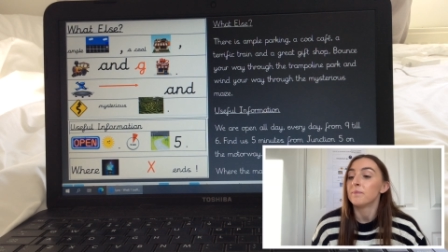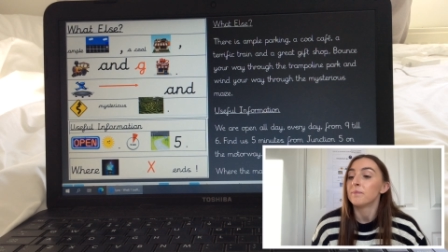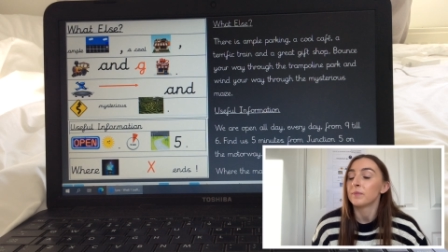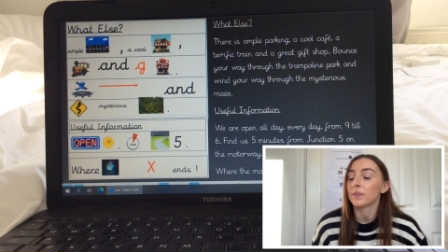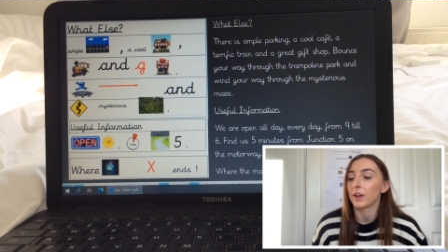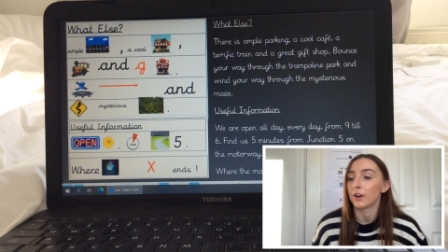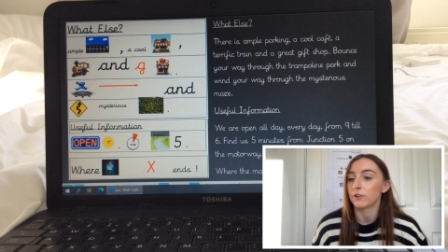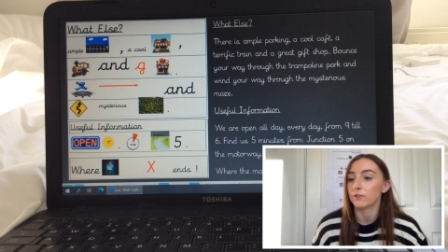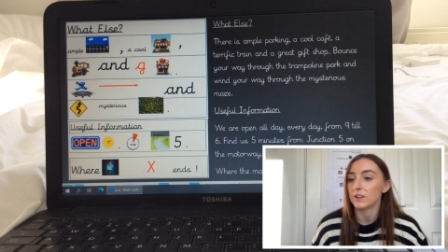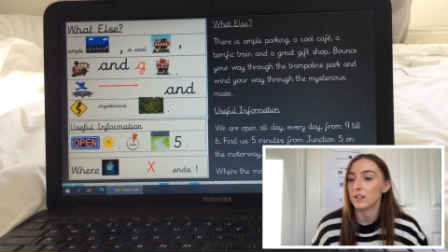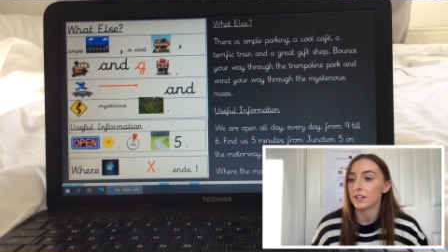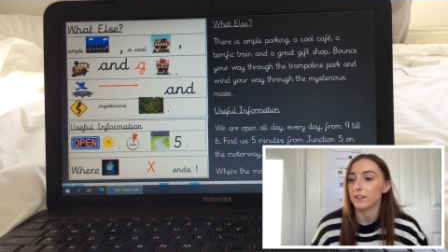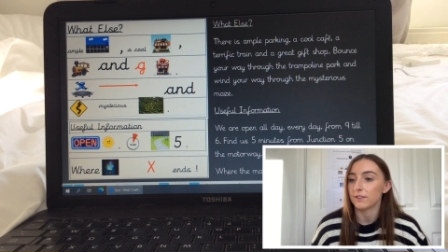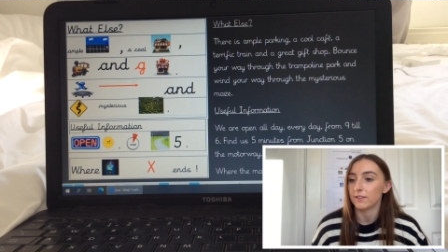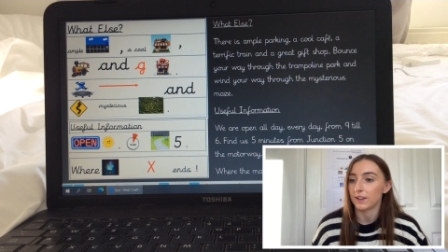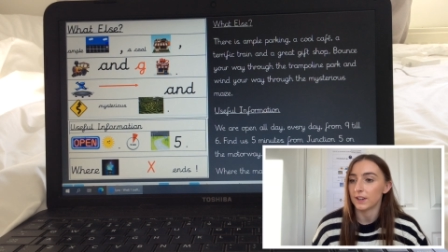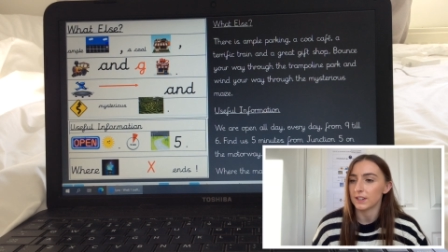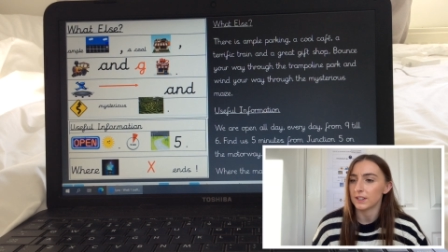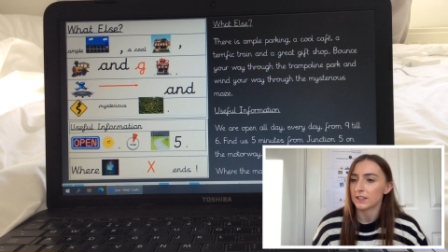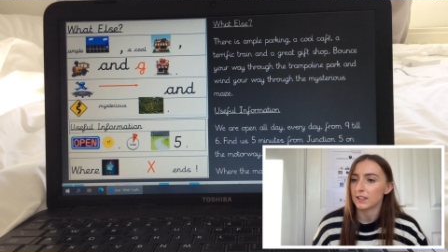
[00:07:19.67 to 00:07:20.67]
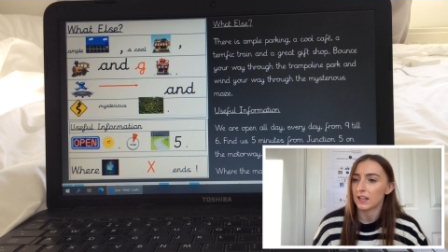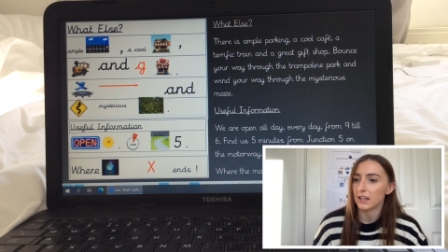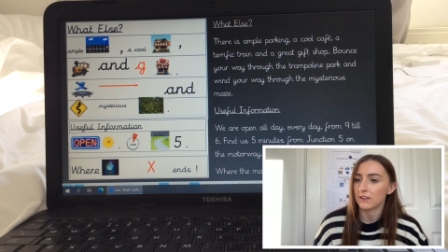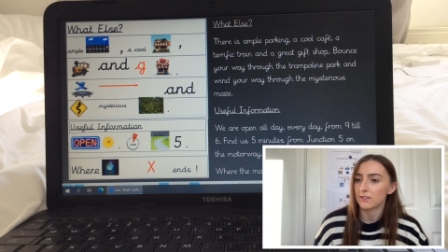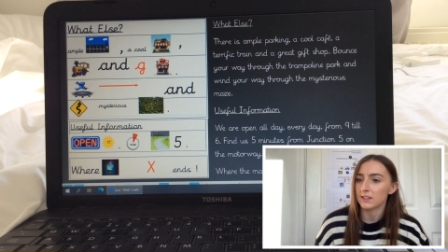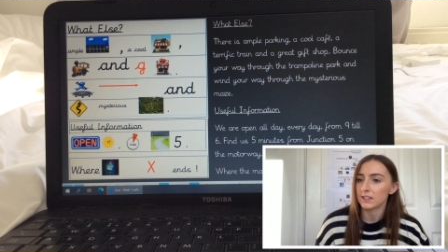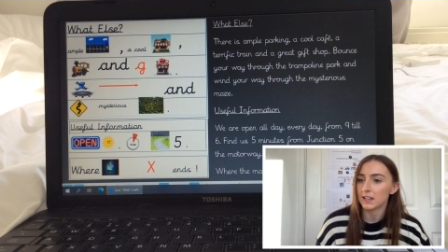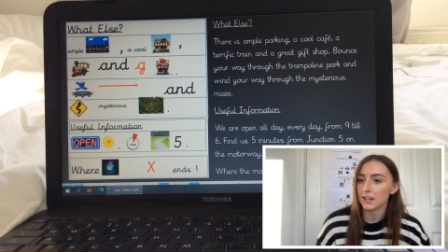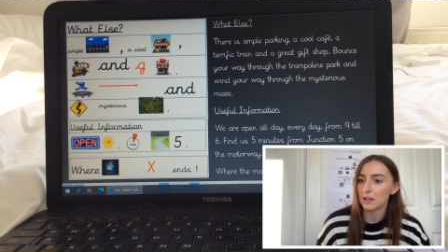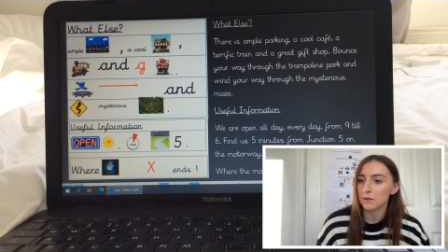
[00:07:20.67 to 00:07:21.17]
I'll read it first. There
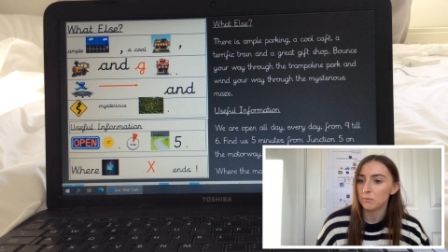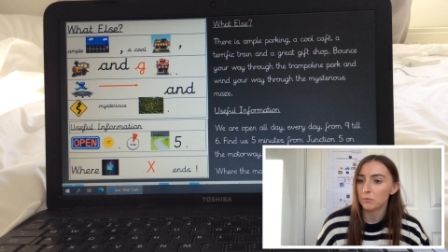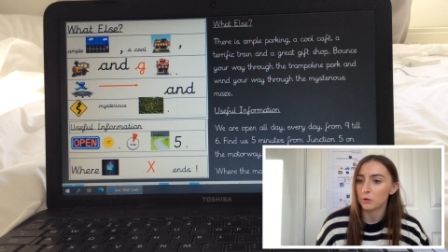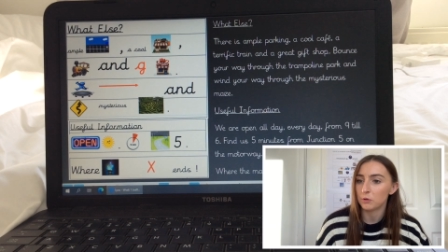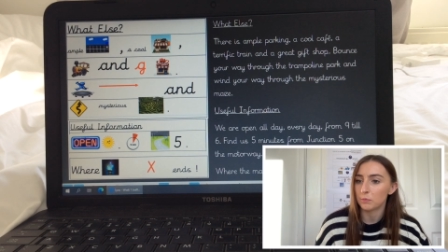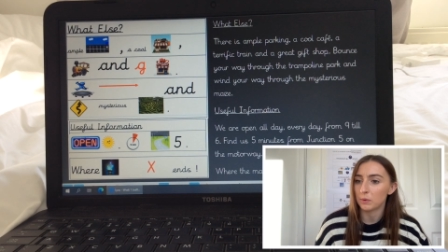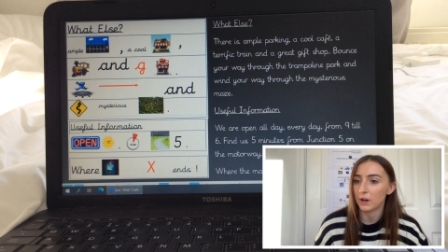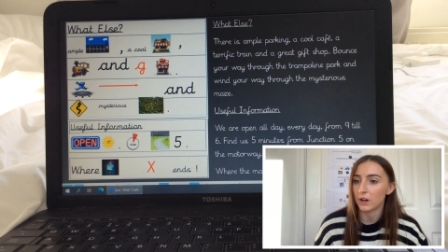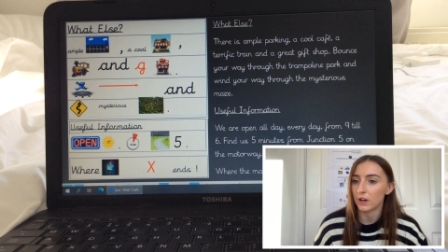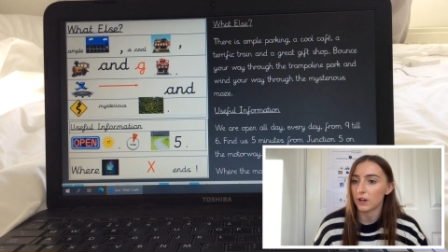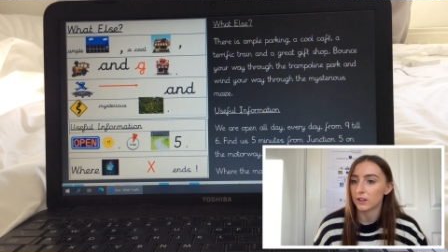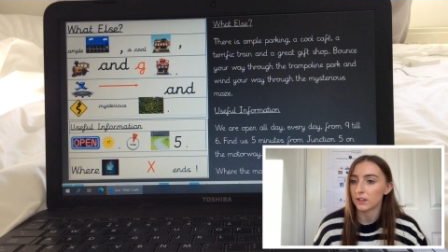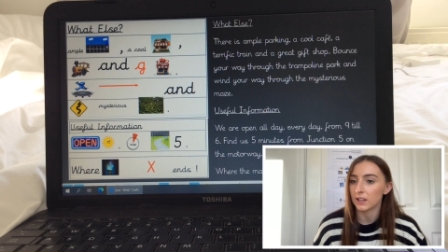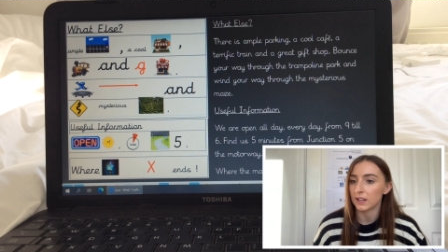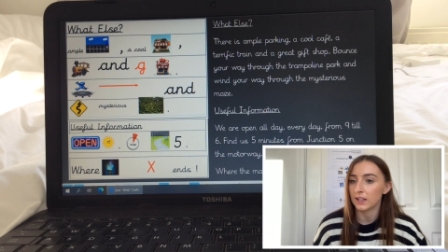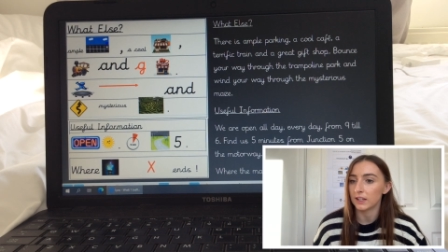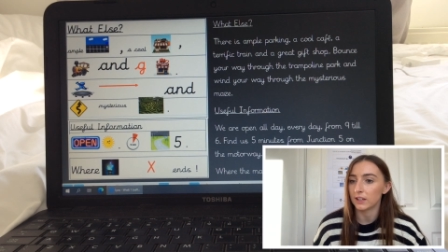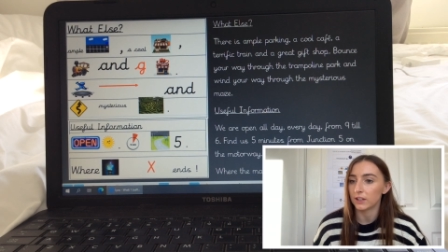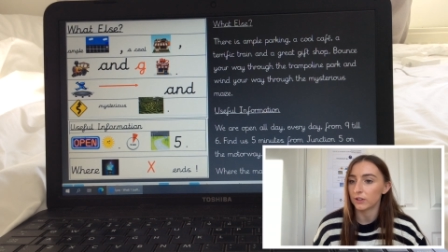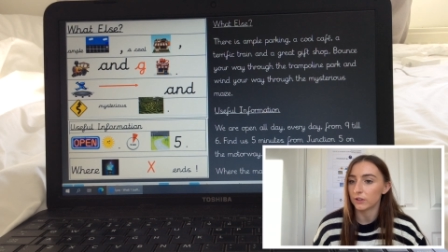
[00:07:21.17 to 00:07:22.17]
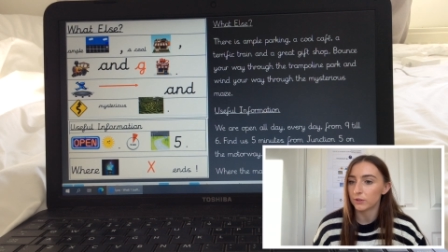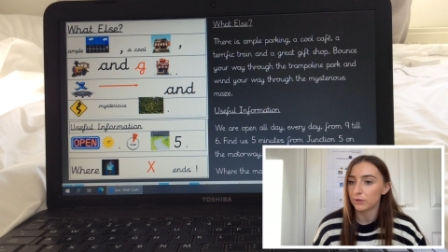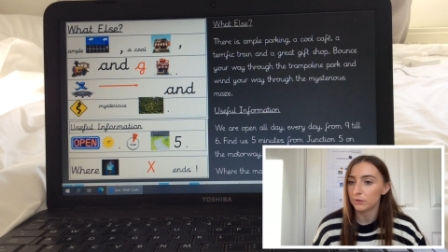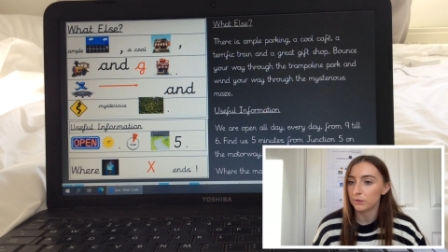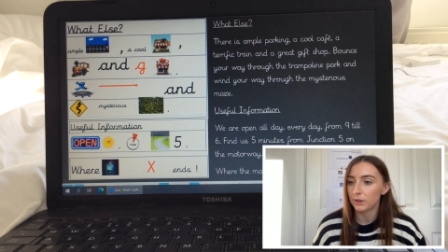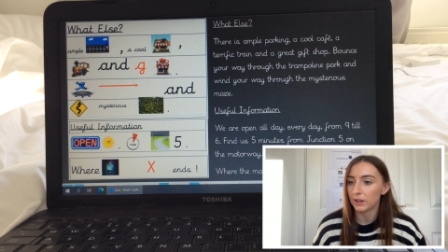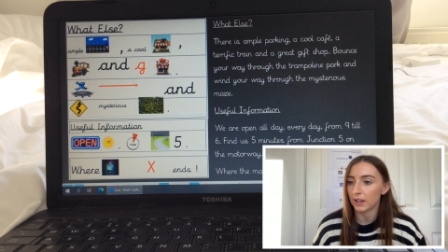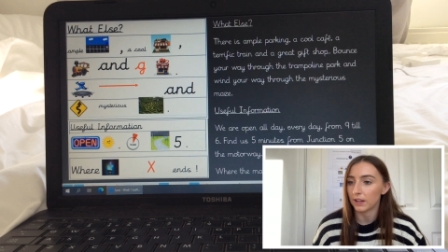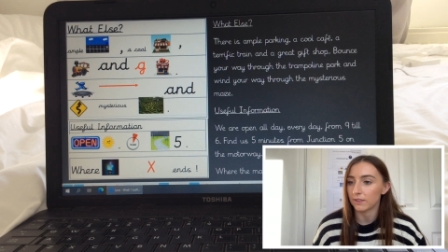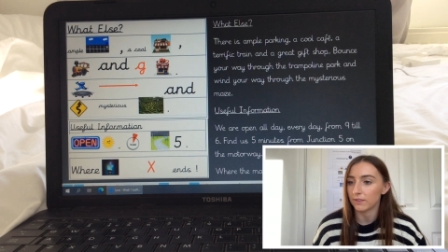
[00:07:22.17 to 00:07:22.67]
is ample parking, a cool
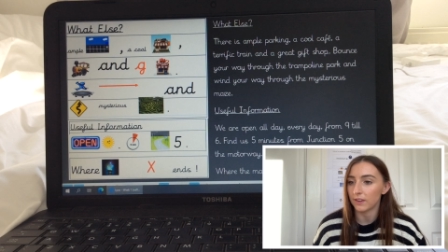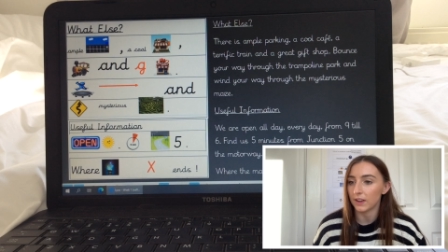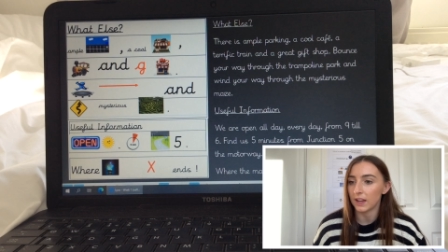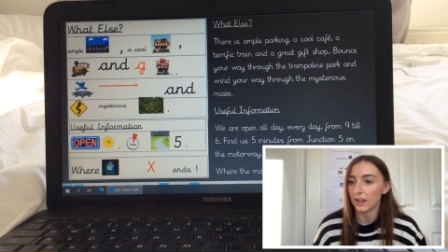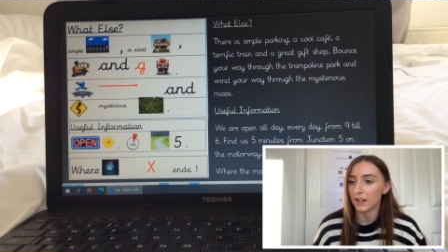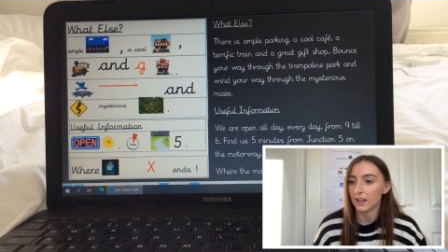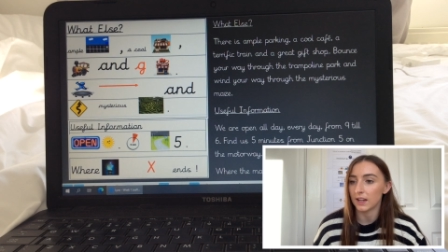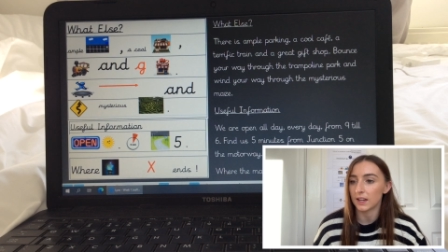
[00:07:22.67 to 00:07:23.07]
cafe,